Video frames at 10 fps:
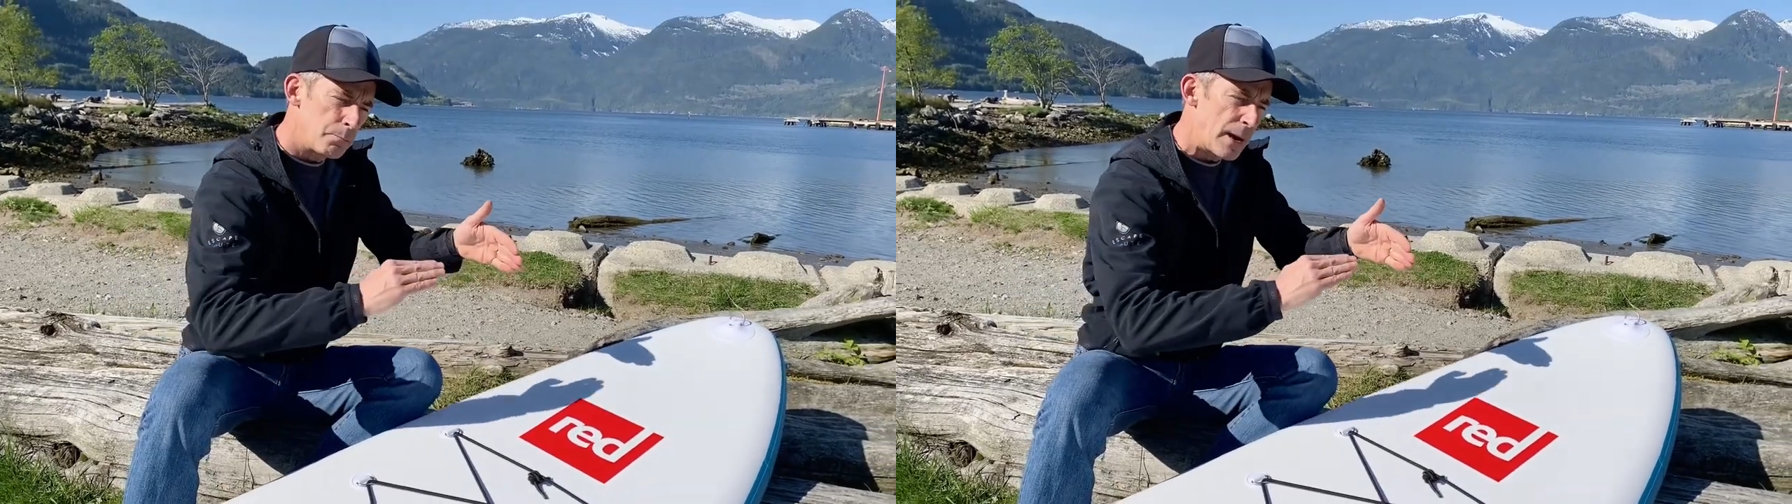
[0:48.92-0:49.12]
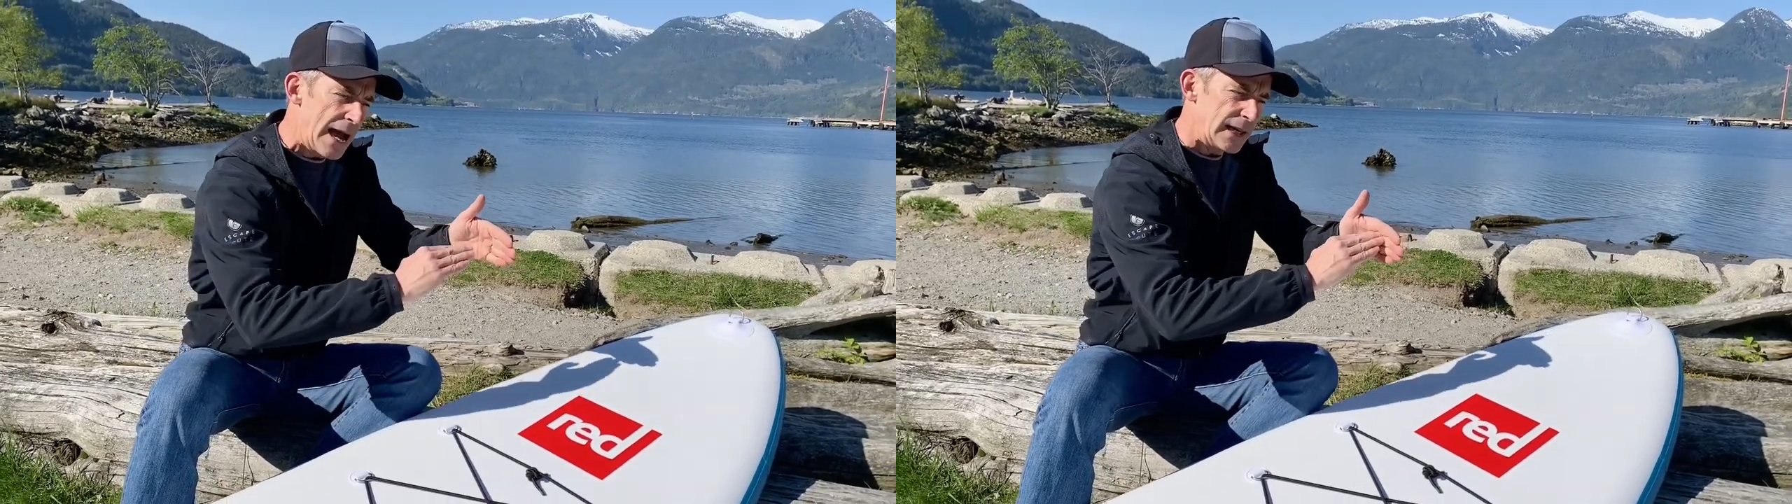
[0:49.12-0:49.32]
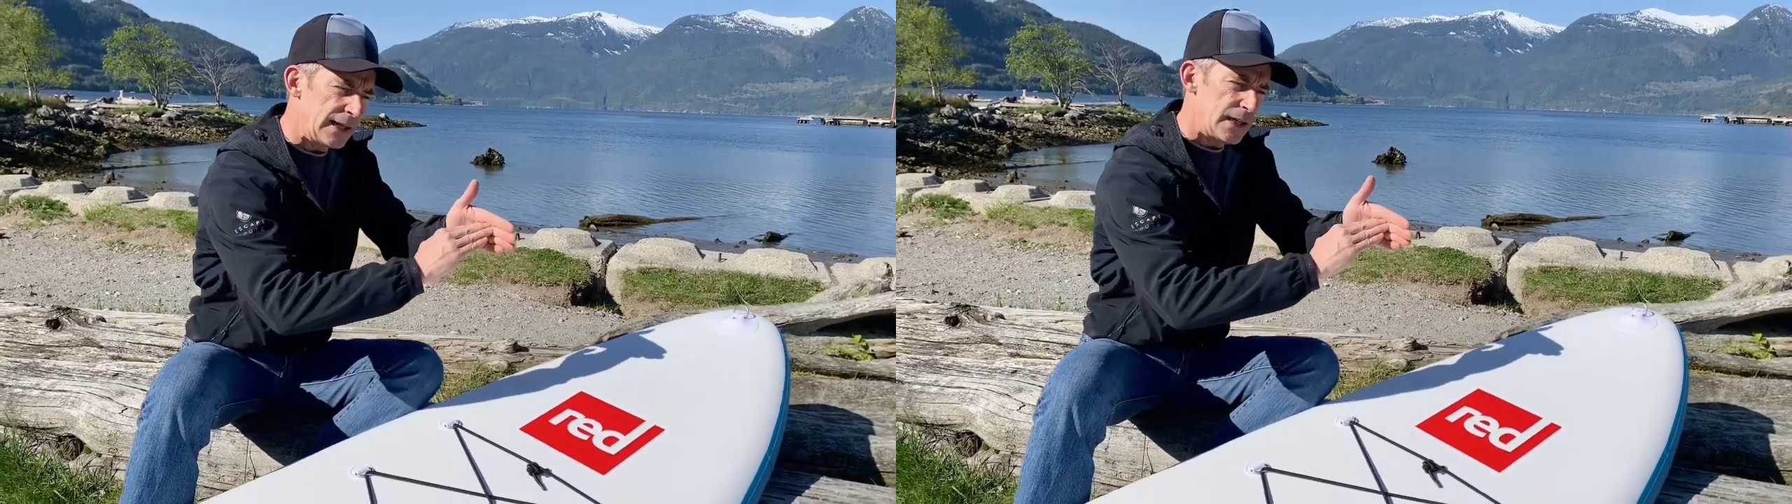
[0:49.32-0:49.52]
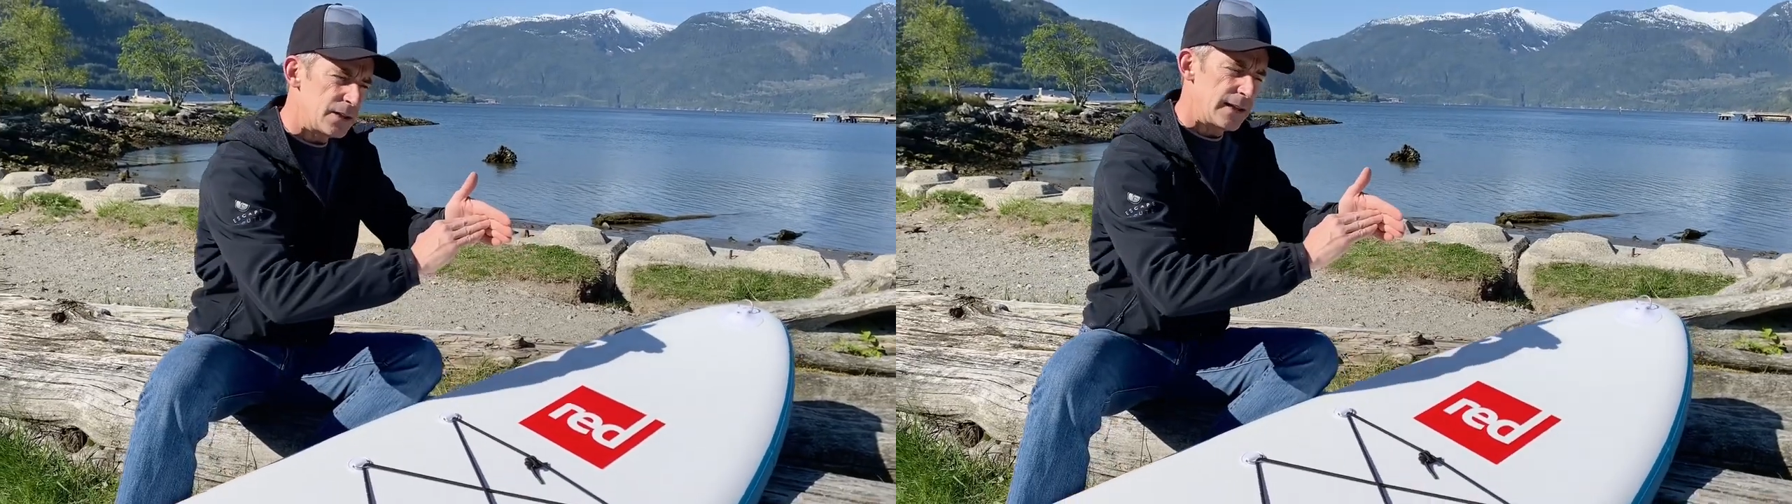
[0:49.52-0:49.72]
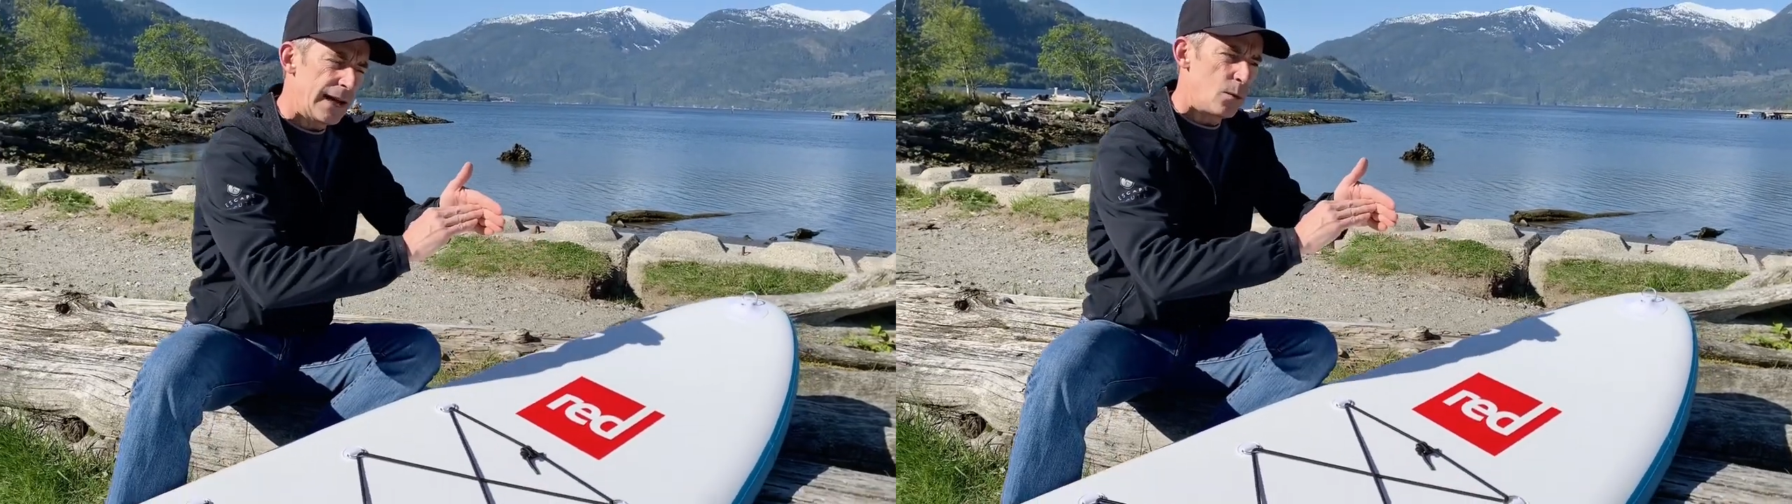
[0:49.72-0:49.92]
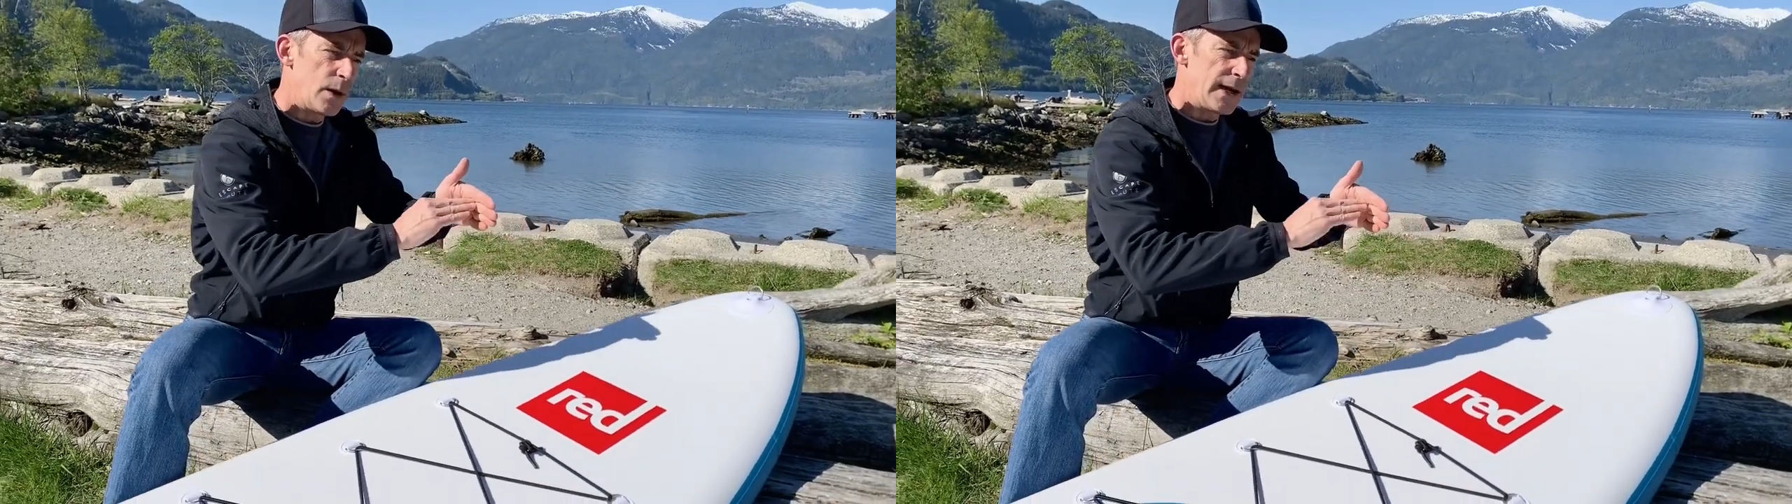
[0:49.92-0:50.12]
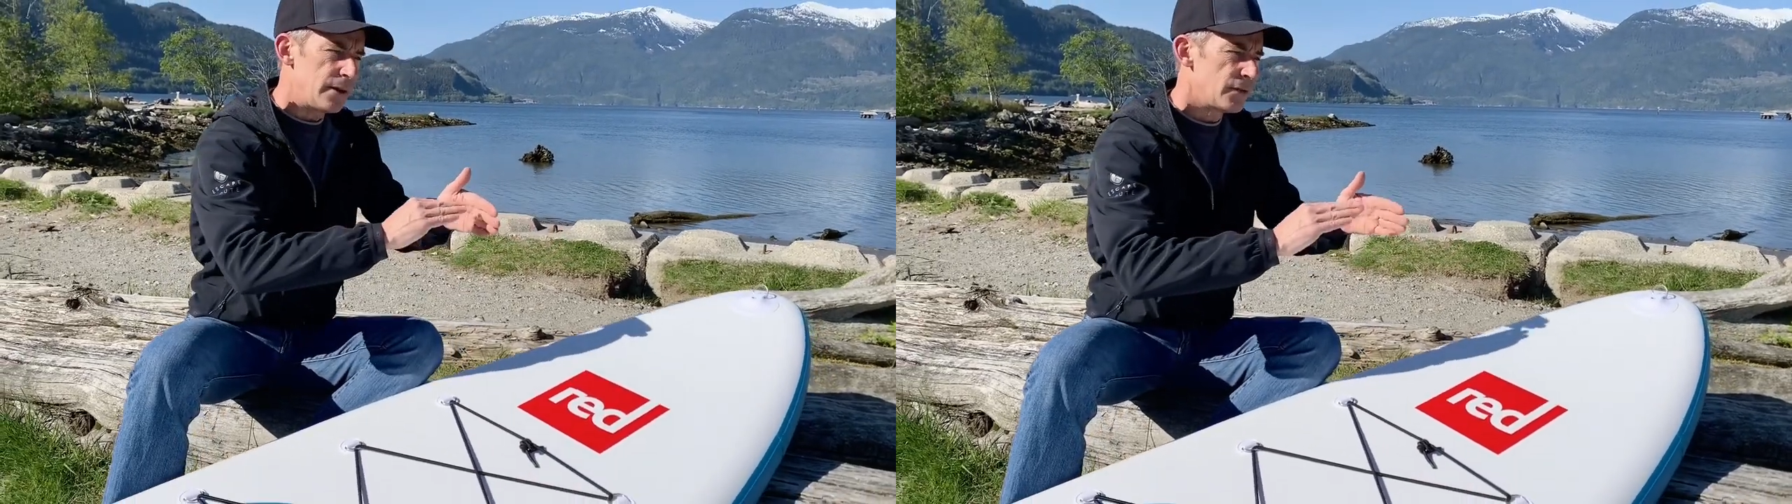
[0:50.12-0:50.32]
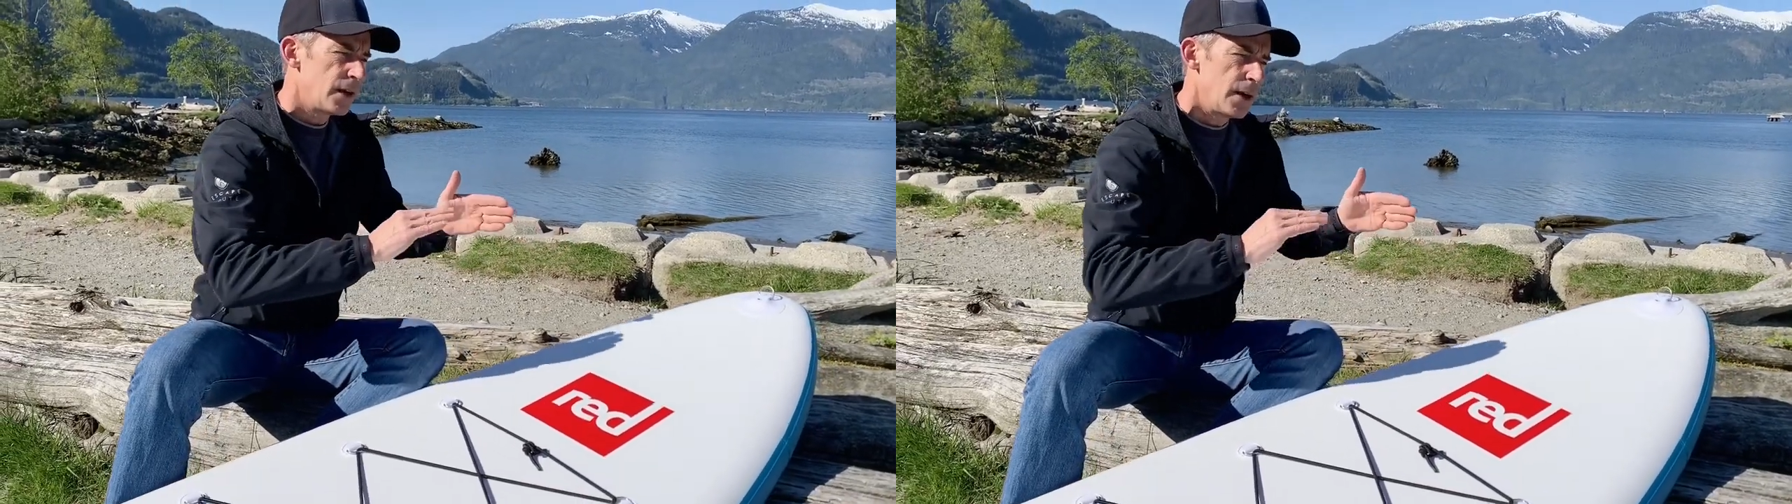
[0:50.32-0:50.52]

paddling into that wave.